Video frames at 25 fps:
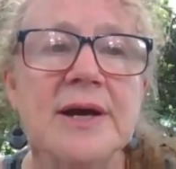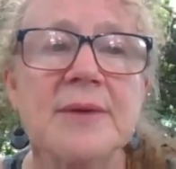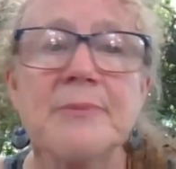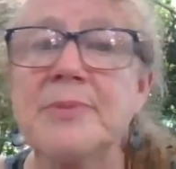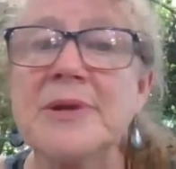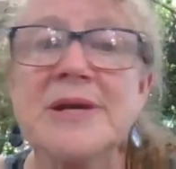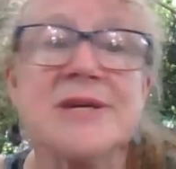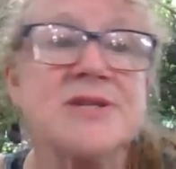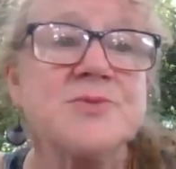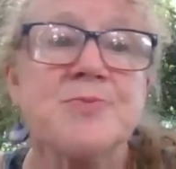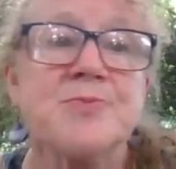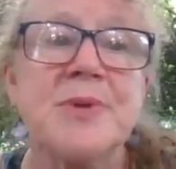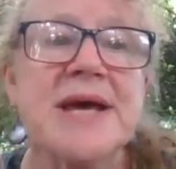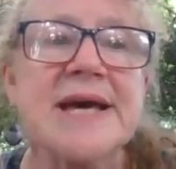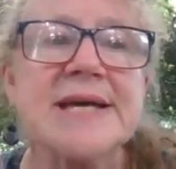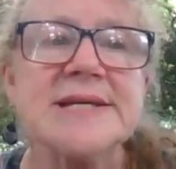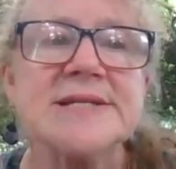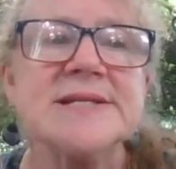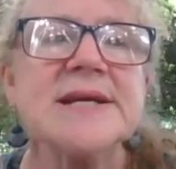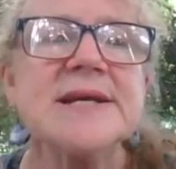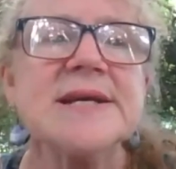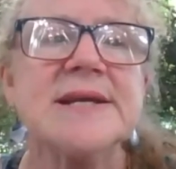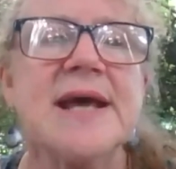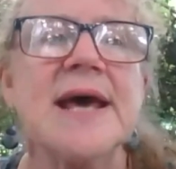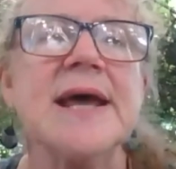And plus,
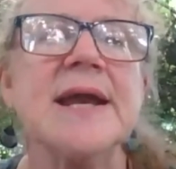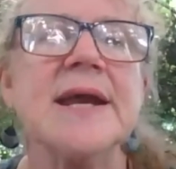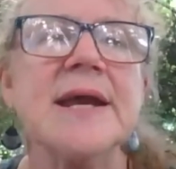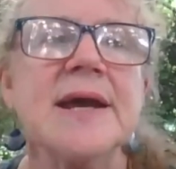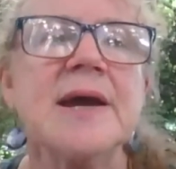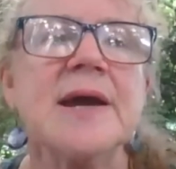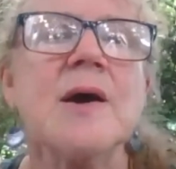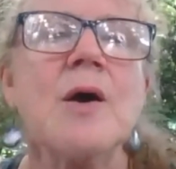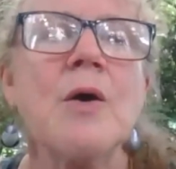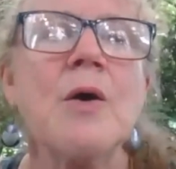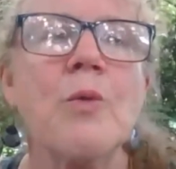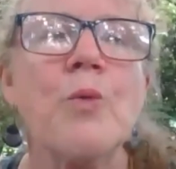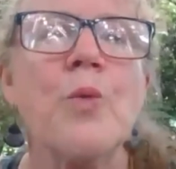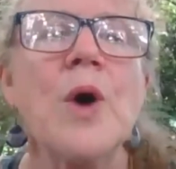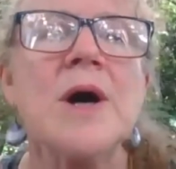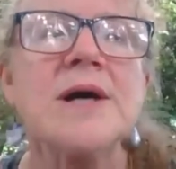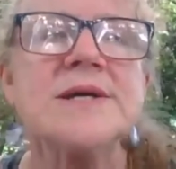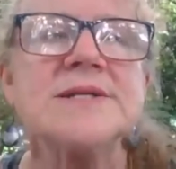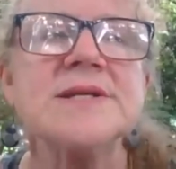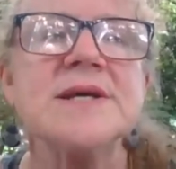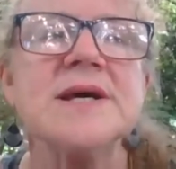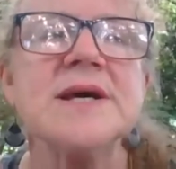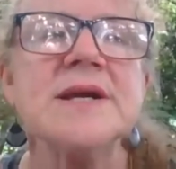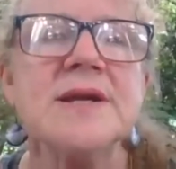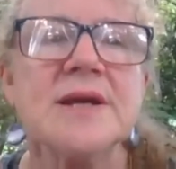plastic netting
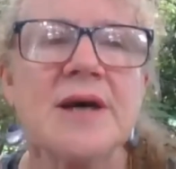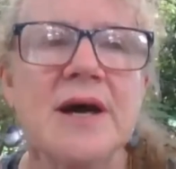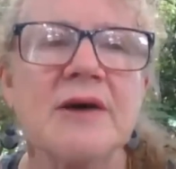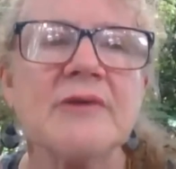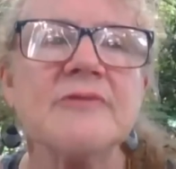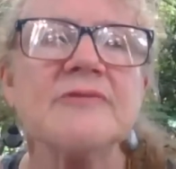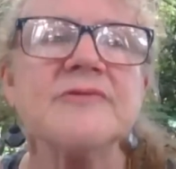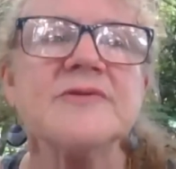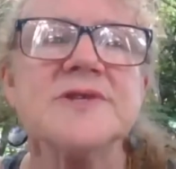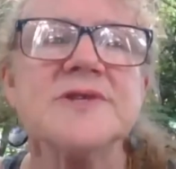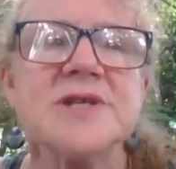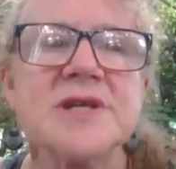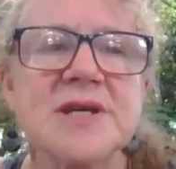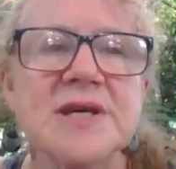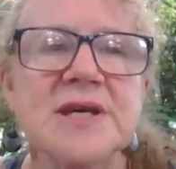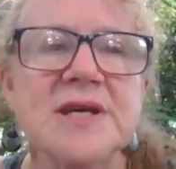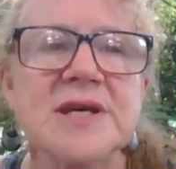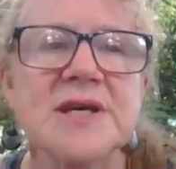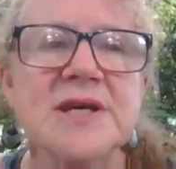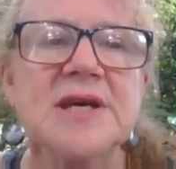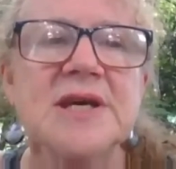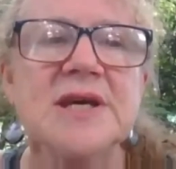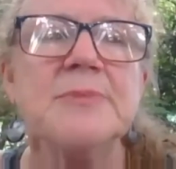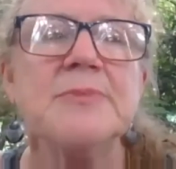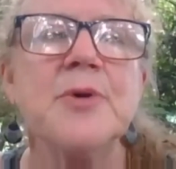was enough to
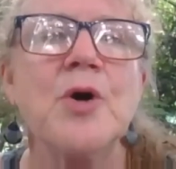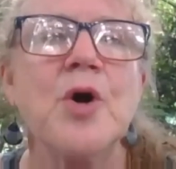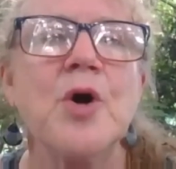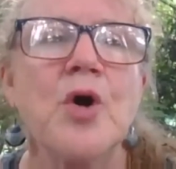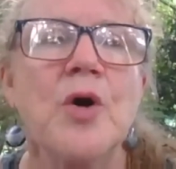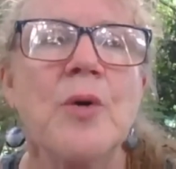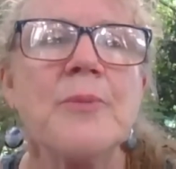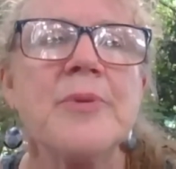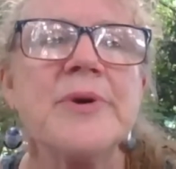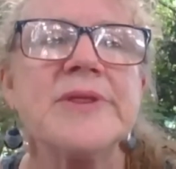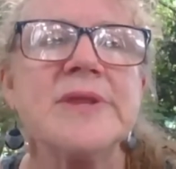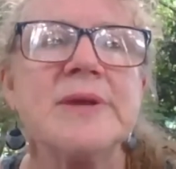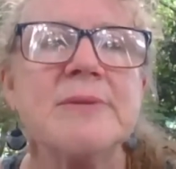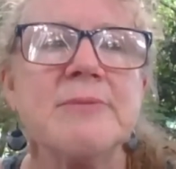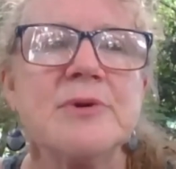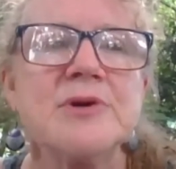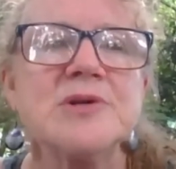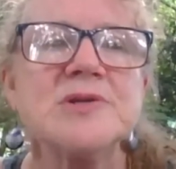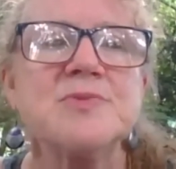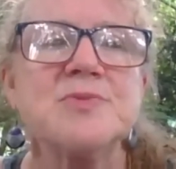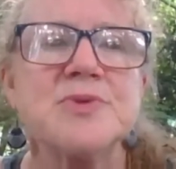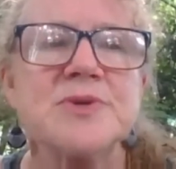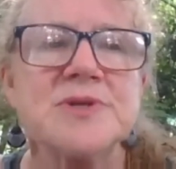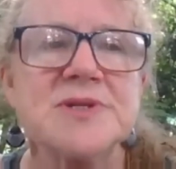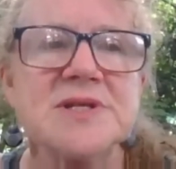keep all but the
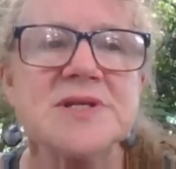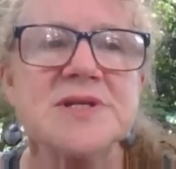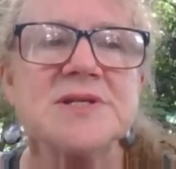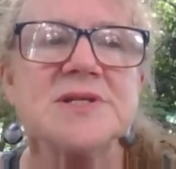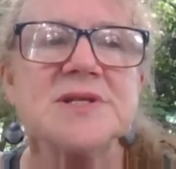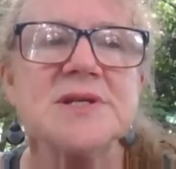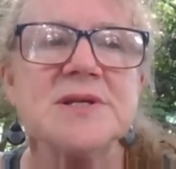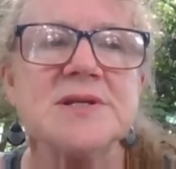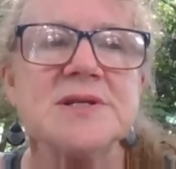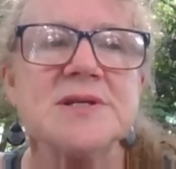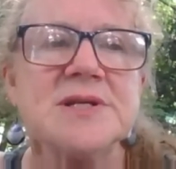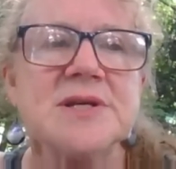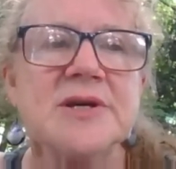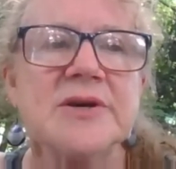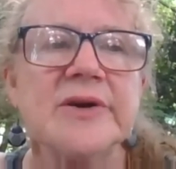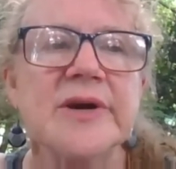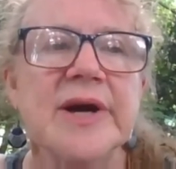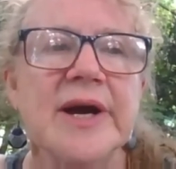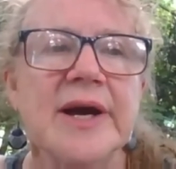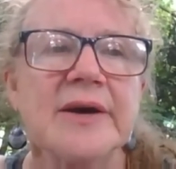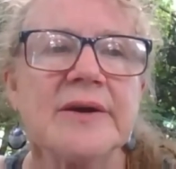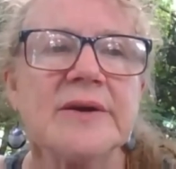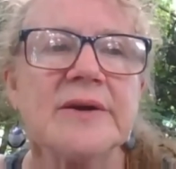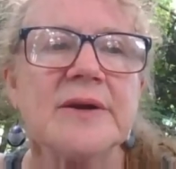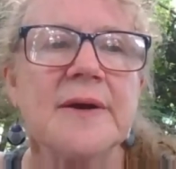most persistent deer
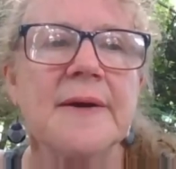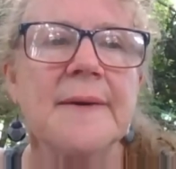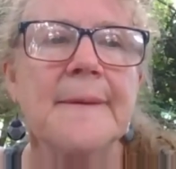out